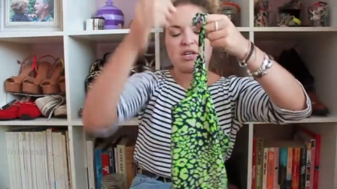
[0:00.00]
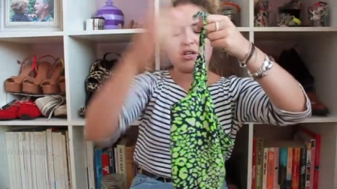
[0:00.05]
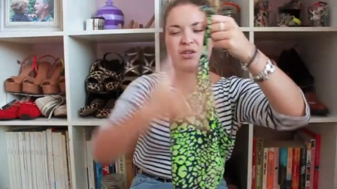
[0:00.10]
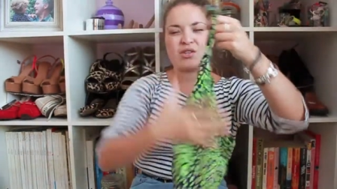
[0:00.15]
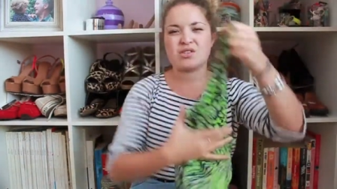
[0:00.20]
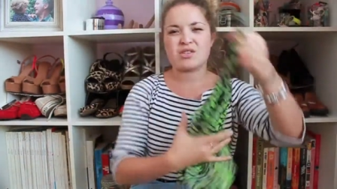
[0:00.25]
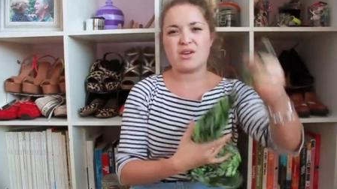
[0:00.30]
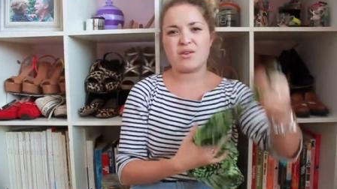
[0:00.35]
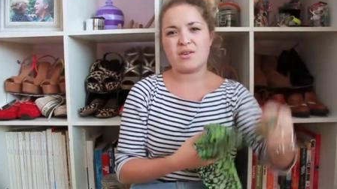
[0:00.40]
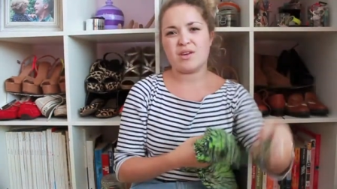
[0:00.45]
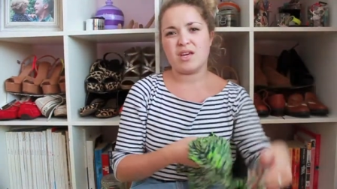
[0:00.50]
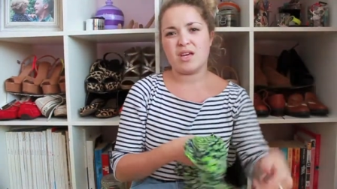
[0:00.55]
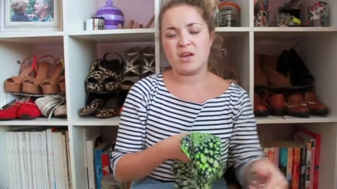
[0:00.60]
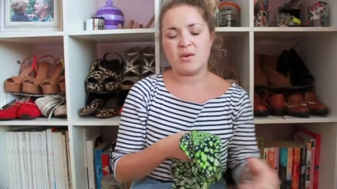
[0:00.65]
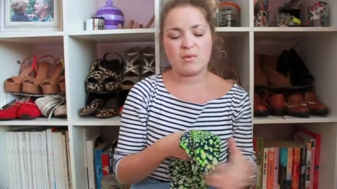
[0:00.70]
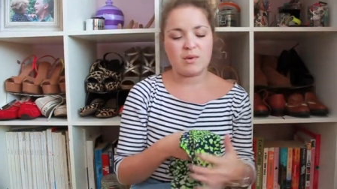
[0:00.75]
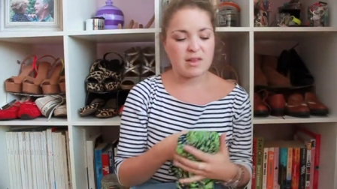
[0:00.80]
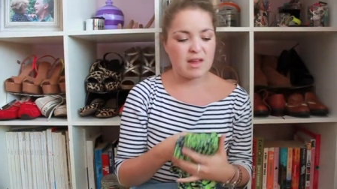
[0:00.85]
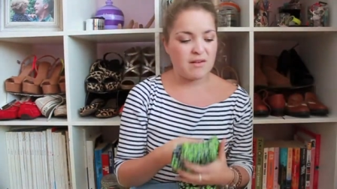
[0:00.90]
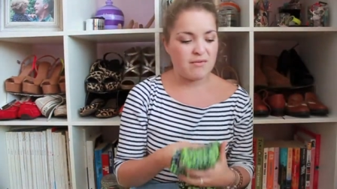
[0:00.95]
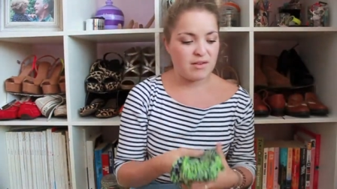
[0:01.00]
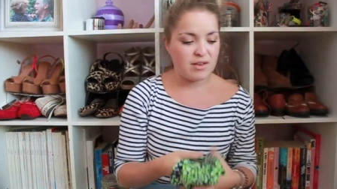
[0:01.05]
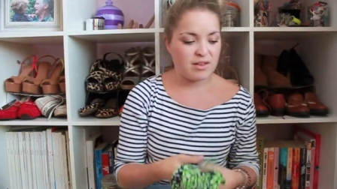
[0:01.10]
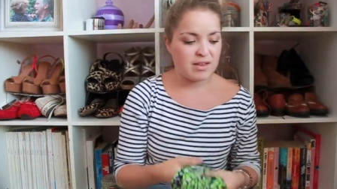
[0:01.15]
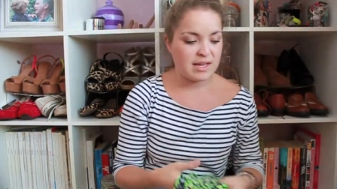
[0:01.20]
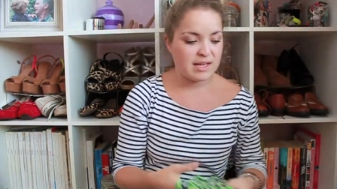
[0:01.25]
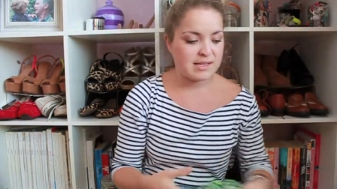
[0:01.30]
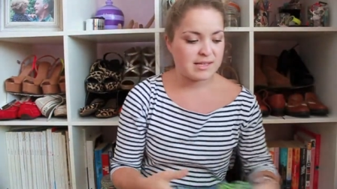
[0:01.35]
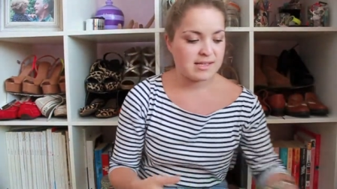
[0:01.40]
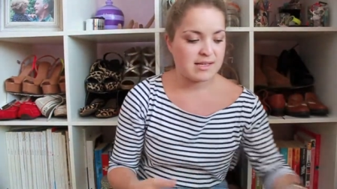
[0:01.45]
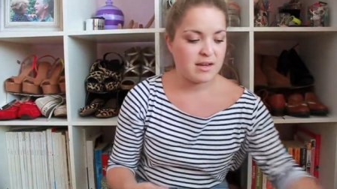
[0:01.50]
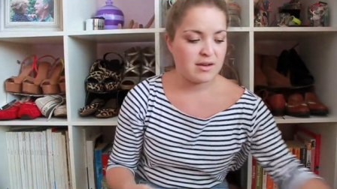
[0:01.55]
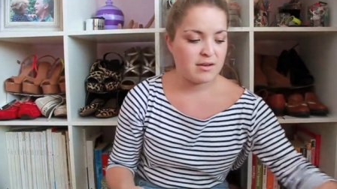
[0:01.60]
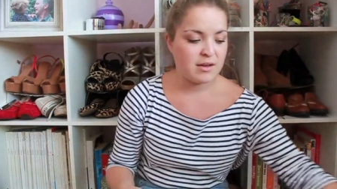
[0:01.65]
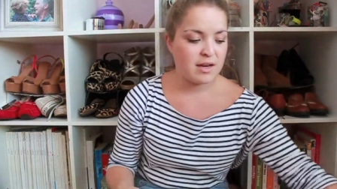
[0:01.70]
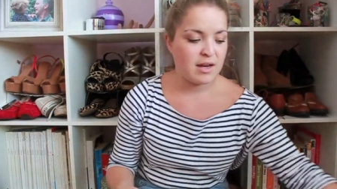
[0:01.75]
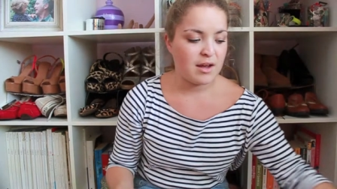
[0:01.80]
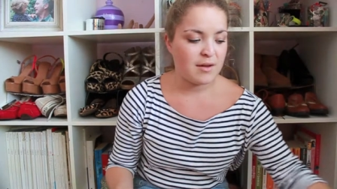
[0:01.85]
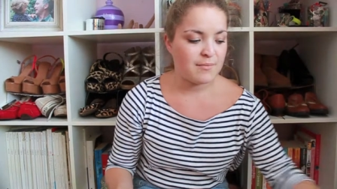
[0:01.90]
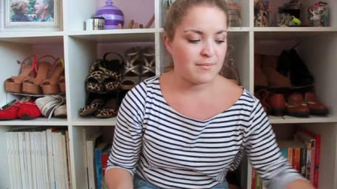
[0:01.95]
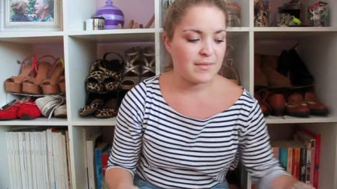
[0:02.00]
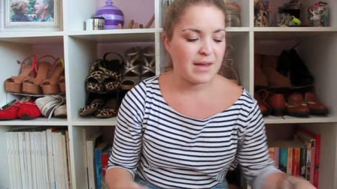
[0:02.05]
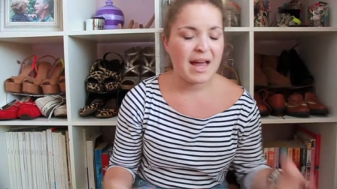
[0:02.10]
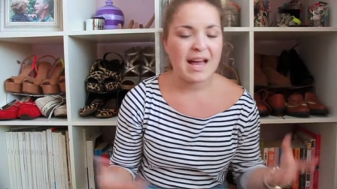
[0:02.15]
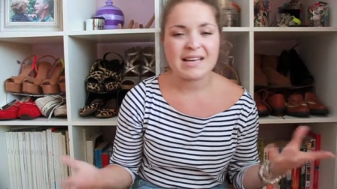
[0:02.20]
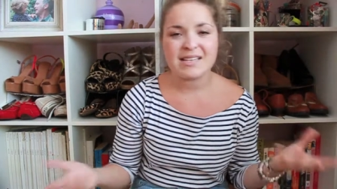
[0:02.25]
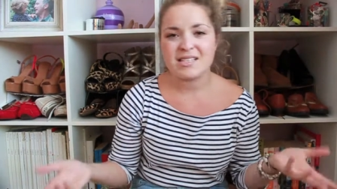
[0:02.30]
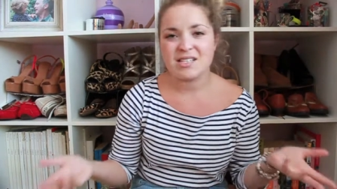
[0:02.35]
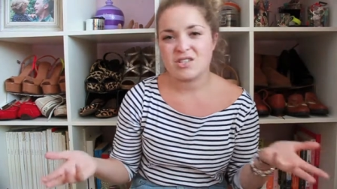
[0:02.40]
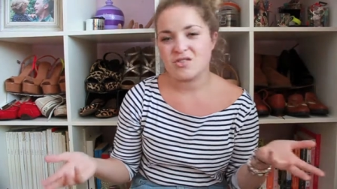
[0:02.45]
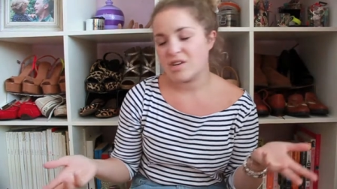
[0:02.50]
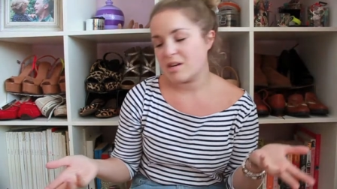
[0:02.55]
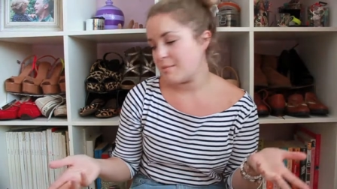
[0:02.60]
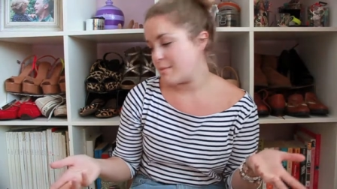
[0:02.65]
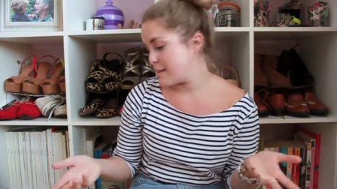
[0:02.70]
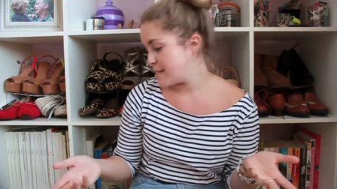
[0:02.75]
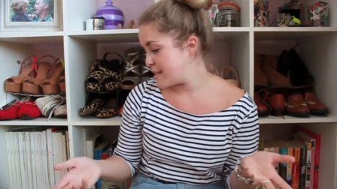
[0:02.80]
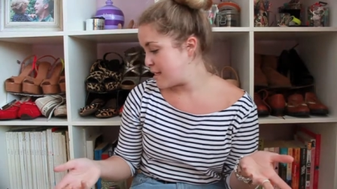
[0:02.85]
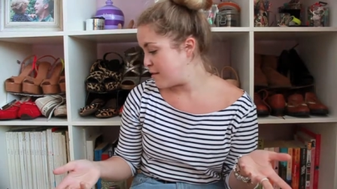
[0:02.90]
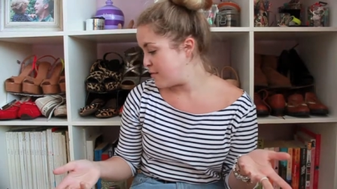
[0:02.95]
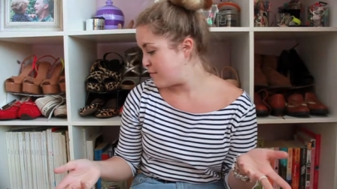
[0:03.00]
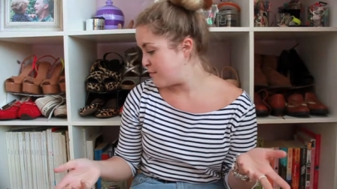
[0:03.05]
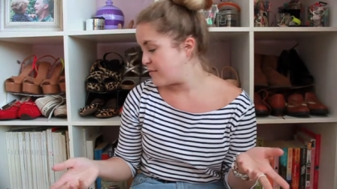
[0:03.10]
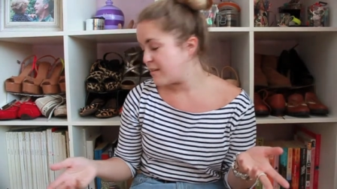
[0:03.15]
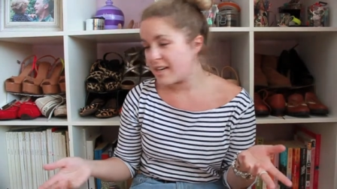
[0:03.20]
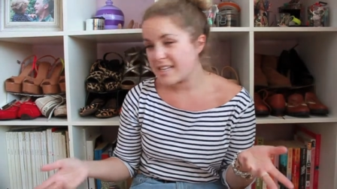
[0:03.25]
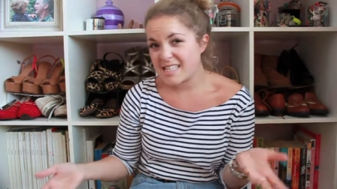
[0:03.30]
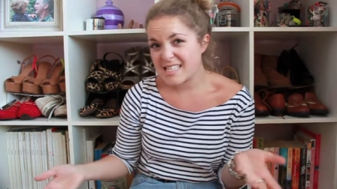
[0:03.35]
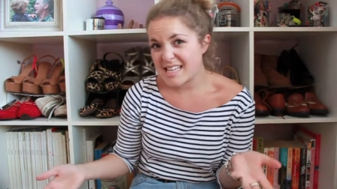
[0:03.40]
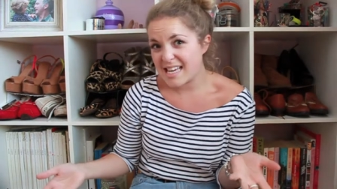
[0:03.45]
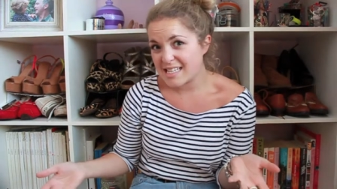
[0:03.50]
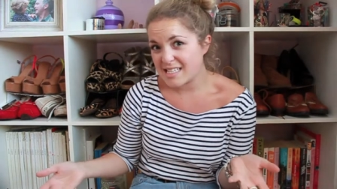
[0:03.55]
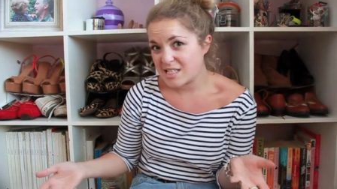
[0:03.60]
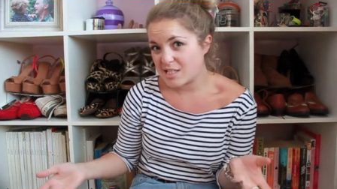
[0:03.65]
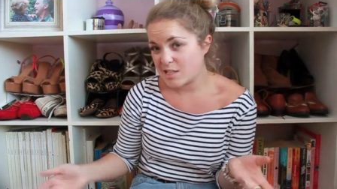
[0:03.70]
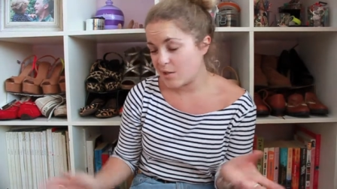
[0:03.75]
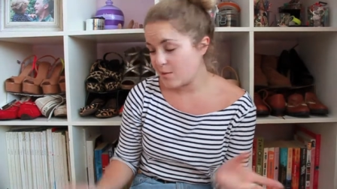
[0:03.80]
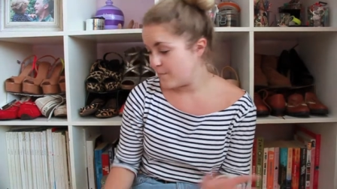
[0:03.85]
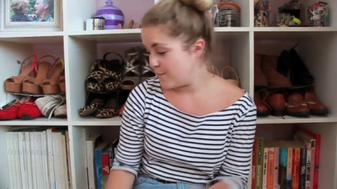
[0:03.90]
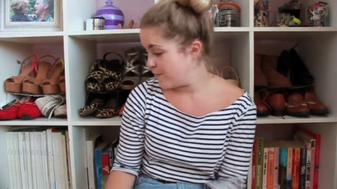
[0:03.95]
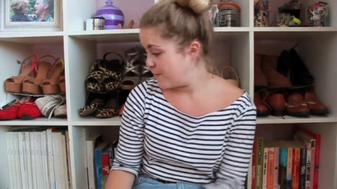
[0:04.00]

looks so cute with everything, so you know, I had to treat myself. I just had to.